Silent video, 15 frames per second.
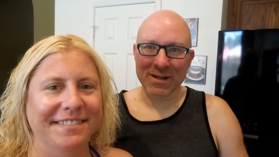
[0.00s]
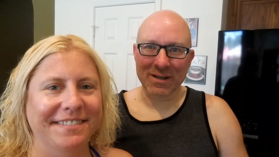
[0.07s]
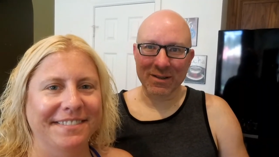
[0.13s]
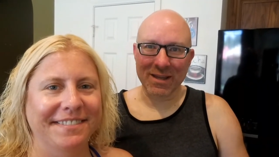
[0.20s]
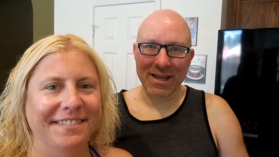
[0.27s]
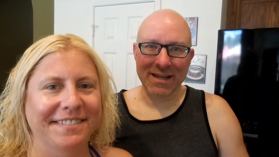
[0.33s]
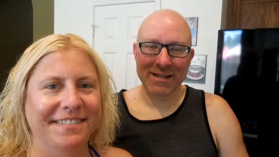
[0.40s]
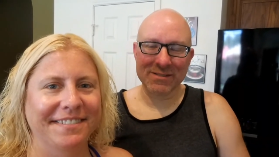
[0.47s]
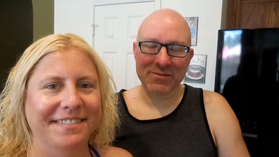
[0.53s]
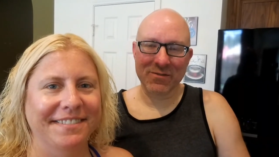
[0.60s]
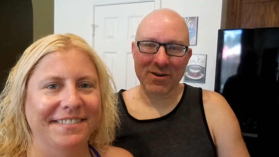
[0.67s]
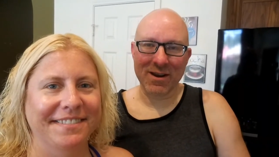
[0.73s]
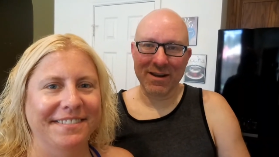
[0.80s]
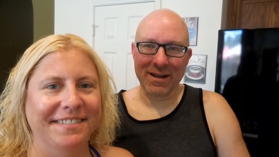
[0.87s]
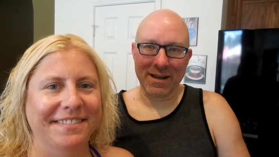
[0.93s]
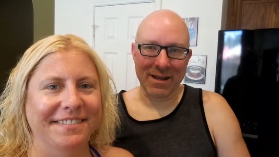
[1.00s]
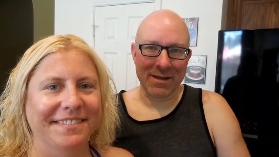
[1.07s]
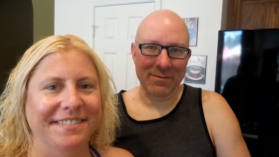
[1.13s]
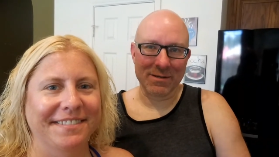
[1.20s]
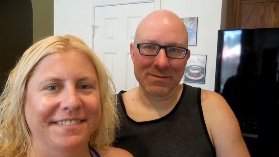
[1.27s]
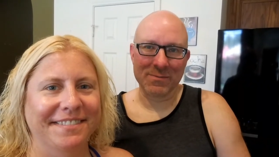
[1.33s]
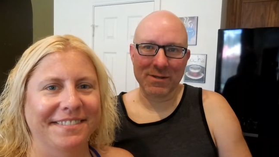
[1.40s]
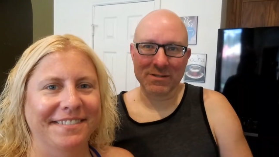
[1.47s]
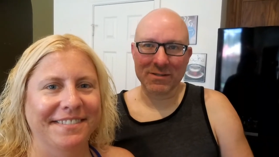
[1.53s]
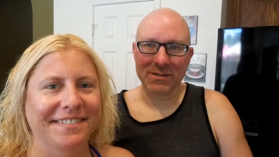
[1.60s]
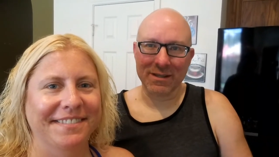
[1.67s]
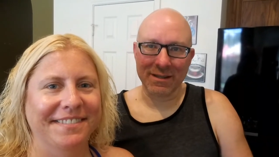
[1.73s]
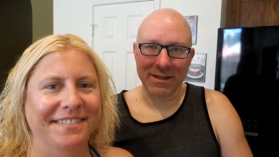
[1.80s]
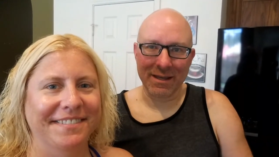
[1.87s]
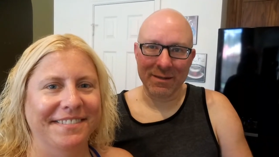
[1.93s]
Speaker 1: glad it's Friday I'm
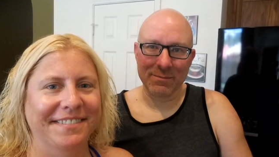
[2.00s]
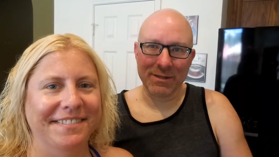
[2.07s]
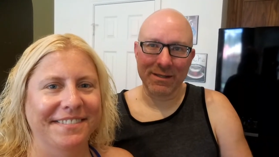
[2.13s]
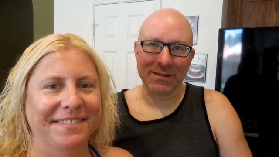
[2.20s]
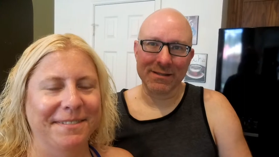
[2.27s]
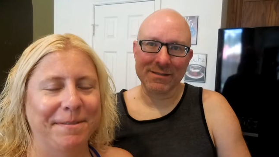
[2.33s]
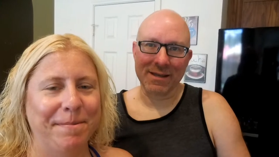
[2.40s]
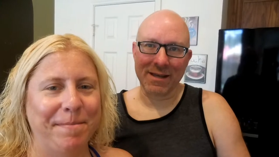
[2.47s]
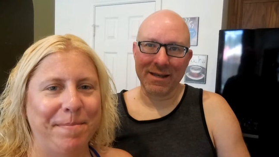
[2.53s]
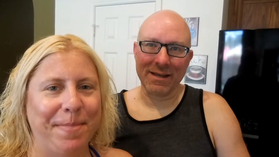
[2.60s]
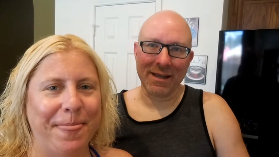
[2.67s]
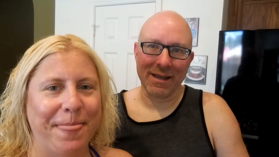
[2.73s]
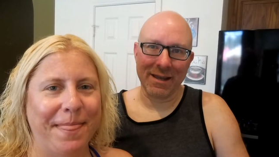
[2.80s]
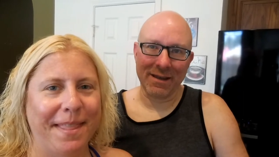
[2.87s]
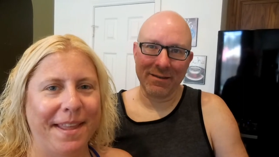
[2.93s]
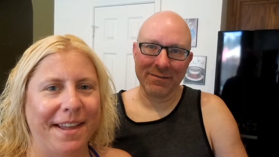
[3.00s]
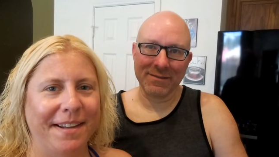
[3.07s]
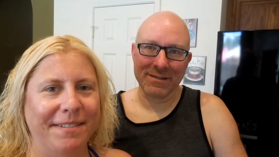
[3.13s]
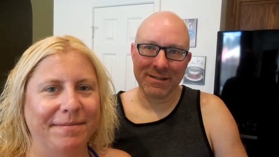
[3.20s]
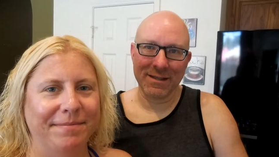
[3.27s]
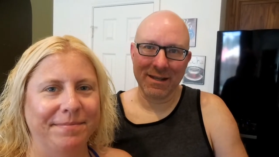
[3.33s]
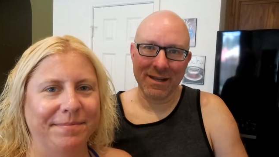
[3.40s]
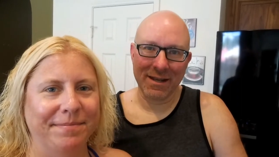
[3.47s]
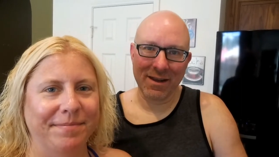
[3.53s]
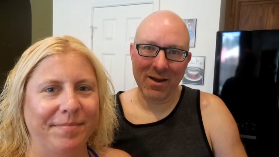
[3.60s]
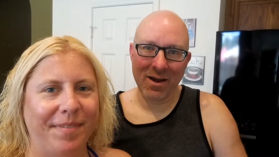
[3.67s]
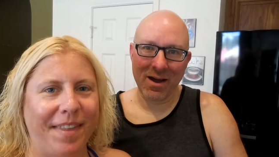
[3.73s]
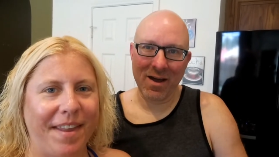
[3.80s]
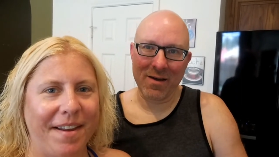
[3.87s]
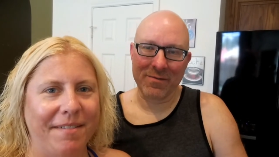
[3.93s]
especially glad because I have today
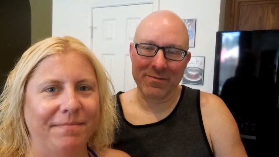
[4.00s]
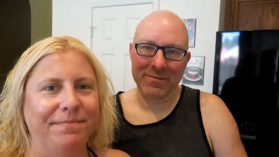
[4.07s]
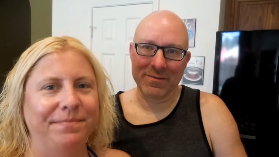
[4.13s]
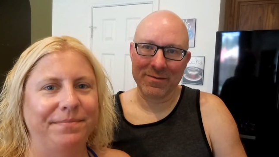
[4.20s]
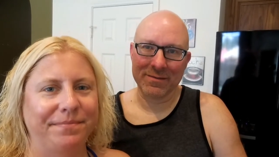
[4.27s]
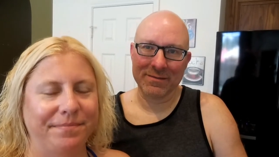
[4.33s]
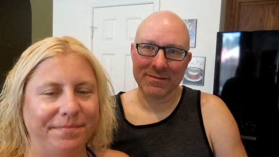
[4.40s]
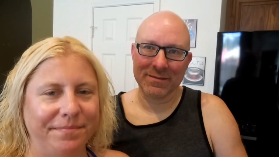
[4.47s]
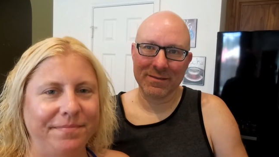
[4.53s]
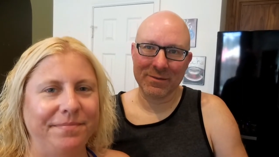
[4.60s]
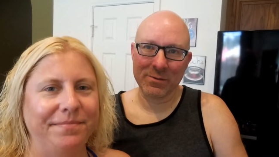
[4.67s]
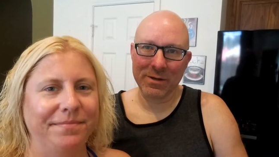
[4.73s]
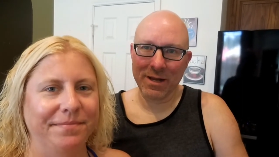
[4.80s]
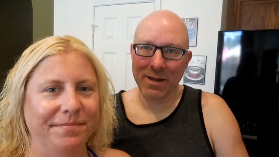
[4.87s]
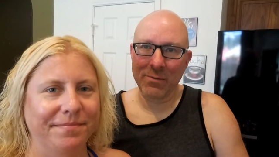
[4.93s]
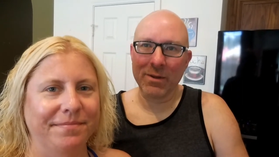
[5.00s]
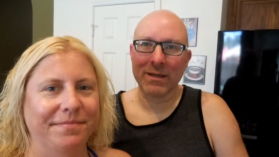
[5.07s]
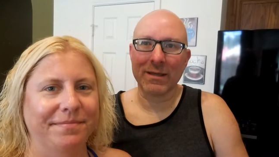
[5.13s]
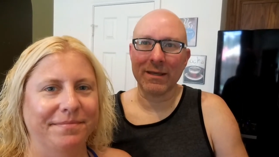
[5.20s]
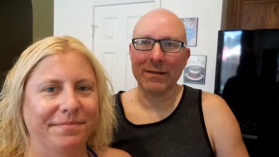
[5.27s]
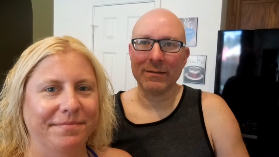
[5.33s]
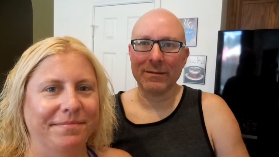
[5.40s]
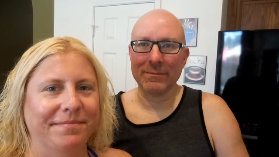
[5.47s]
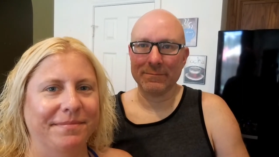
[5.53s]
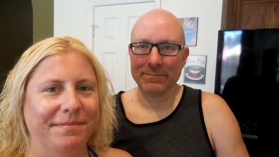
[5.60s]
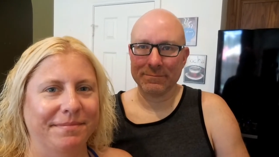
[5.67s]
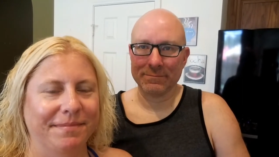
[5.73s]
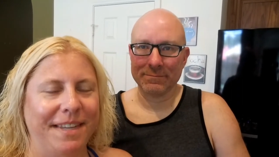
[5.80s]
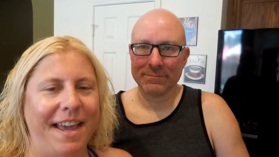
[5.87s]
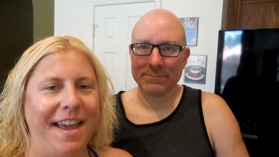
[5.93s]
off three-day weekend
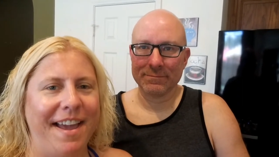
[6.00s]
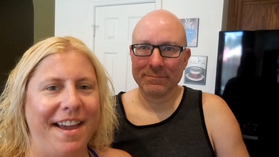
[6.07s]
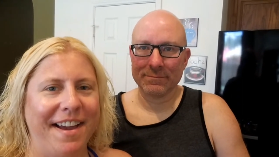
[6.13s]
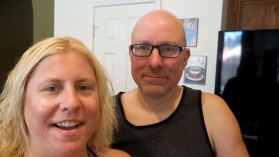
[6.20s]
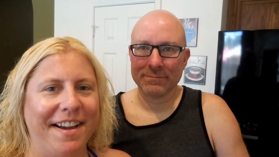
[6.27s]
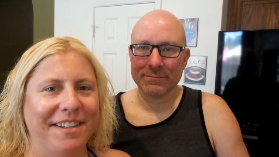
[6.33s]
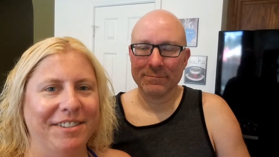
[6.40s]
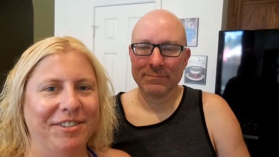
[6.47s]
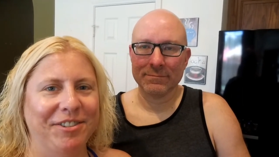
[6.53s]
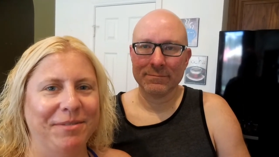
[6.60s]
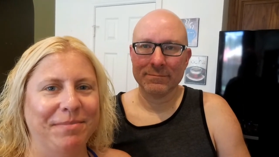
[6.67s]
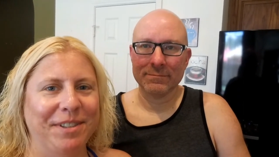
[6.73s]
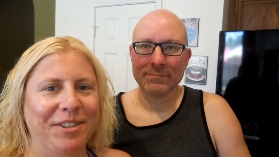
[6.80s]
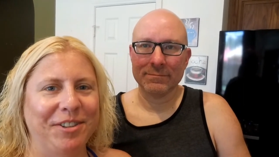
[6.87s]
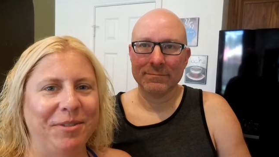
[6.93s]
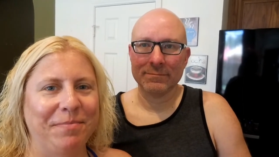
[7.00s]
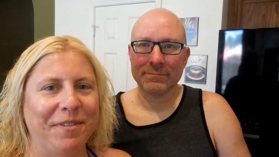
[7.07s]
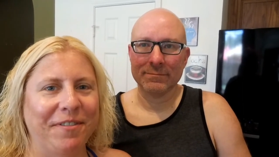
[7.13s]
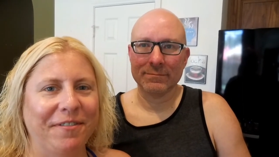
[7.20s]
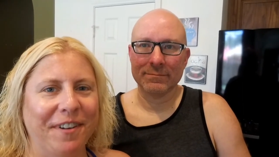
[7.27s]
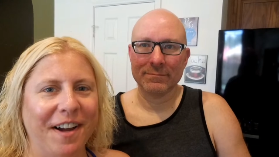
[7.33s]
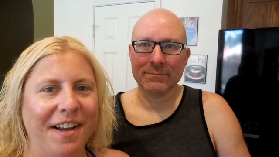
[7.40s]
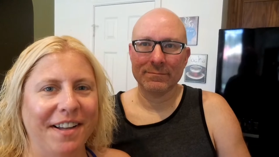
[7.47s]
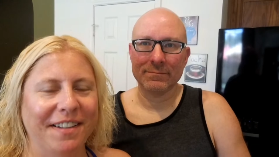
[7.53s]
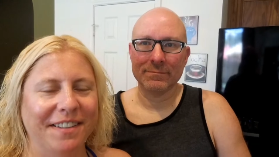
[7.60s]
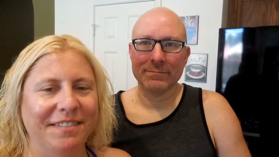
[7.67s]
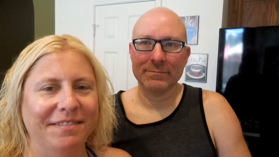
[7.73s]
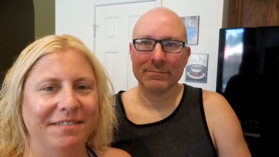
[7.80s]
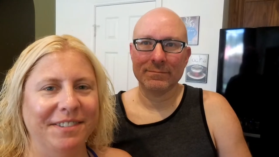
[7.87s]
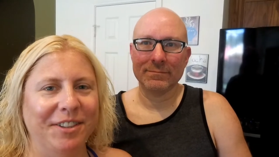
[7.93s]
Speaker 2: yeah it should be super fun
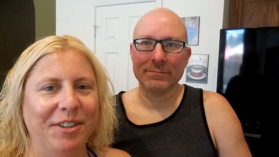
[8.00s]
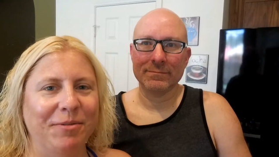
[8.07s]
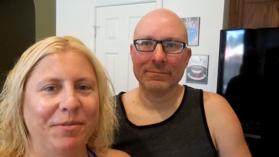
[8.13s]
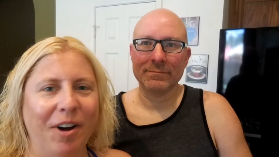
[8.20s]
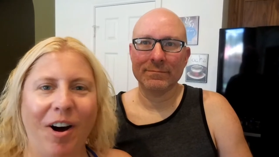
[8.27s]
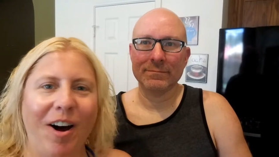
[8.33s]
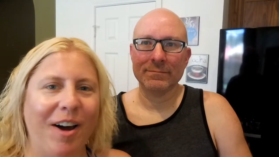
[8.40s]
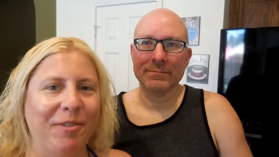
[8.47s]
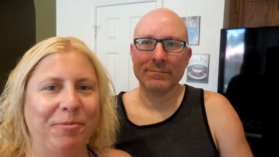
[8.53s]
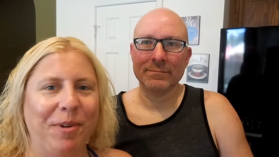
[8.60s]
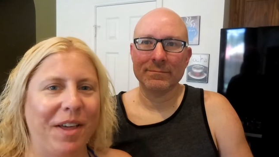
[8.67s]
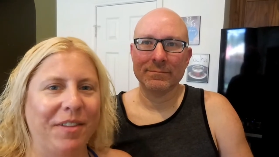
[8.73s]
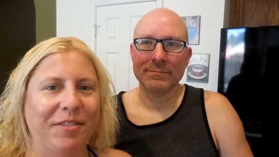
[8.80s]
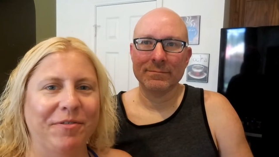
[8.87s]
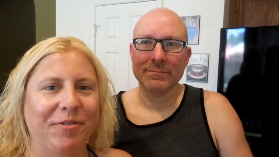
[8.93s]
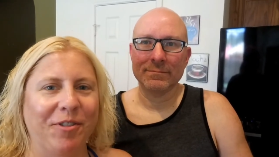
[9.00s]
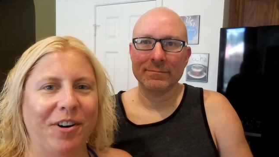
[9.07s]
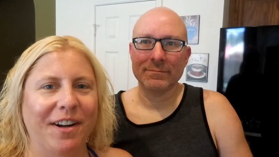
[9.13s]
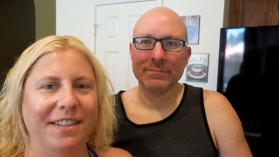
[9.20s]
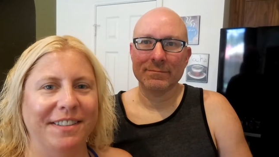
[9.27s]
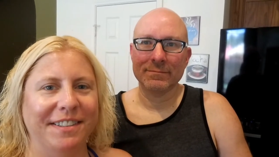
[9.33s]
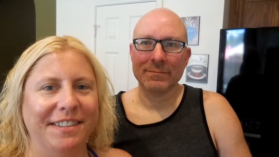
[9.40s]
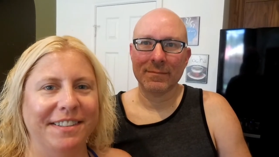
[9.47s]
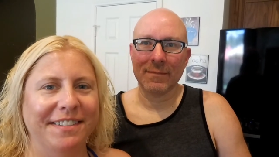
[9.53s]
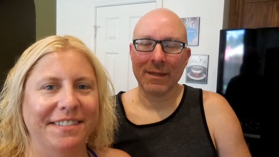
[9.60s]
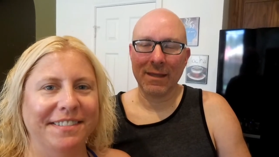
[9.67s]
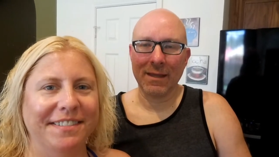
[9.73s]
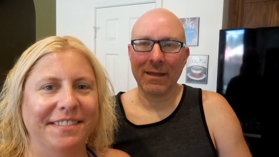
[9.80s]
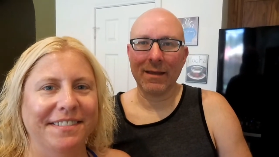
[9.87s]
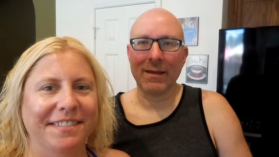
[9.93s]
and good hot weather for us
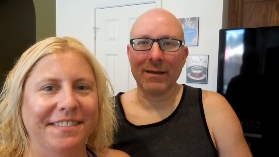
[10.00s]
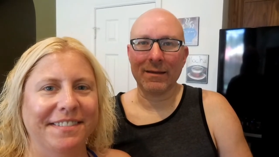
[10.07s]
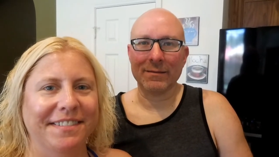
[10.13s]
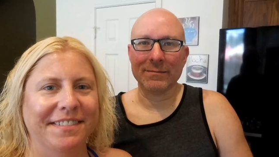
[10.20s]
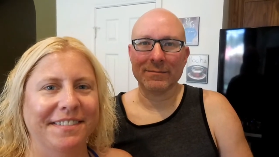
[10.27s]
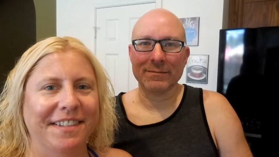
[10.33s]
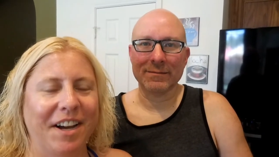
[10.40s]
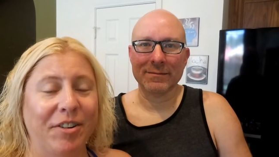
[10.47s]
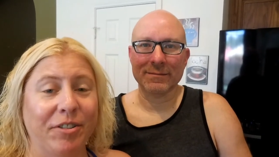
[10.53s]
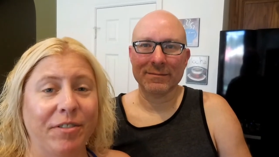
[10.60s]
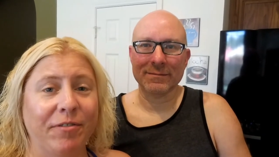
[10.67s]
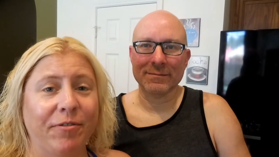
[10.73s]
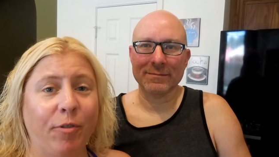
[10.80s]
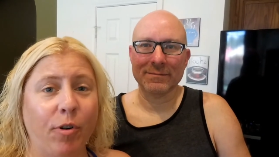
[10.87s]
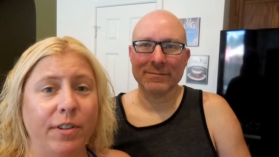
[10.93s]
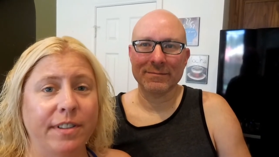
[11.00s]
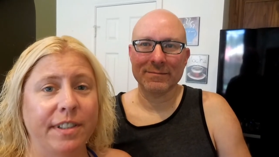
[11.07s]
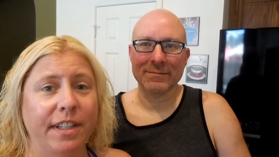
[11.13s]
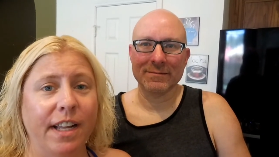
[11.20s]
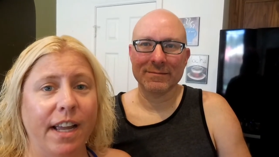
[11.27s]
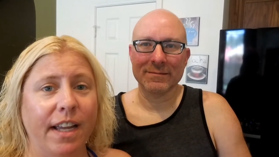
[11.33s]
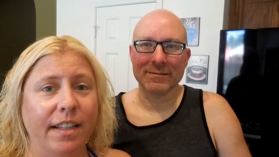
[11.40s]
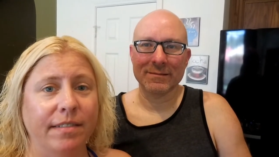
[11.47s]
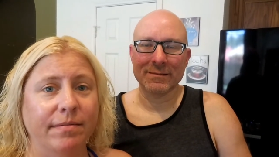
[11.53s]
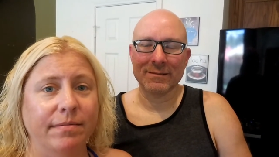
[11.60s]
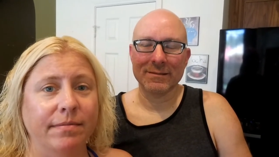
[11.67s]
yeah 104 today